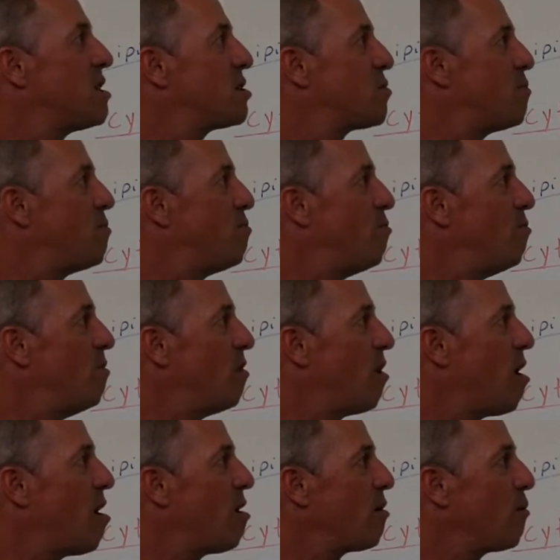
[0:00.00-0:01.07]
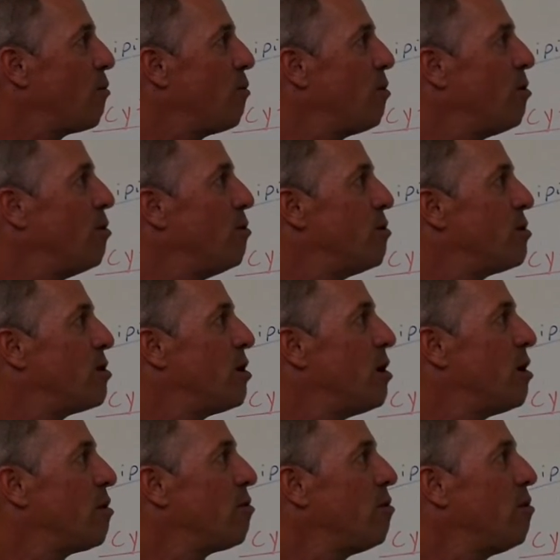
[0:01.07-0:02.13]
this long route
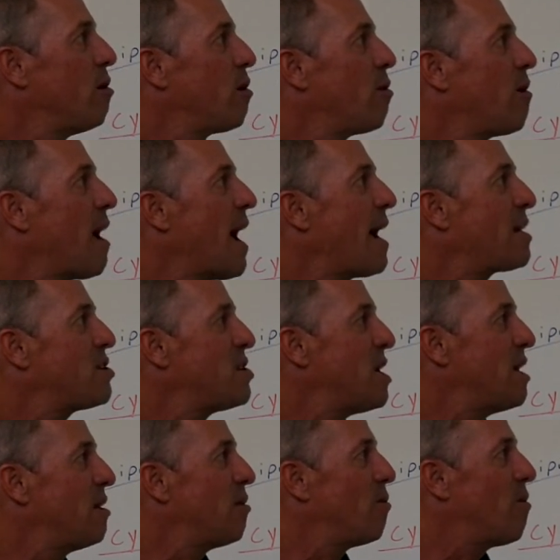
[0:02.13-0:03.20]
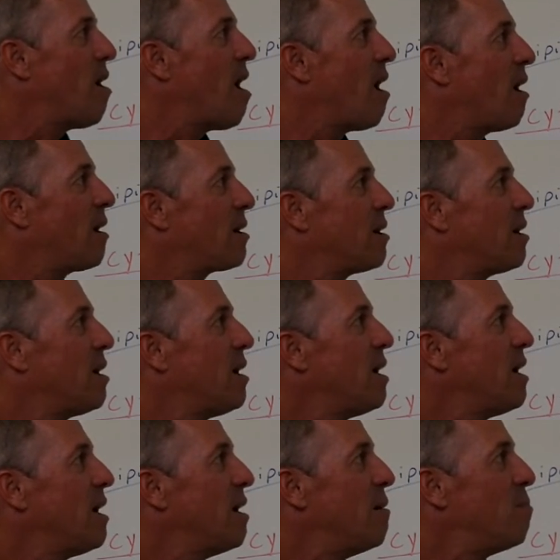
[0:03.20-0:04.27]
through the cracks in the rock.
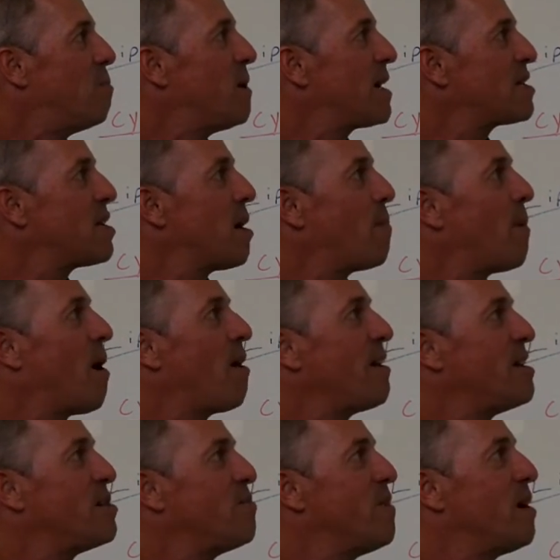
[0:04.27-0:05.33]
It picks up all these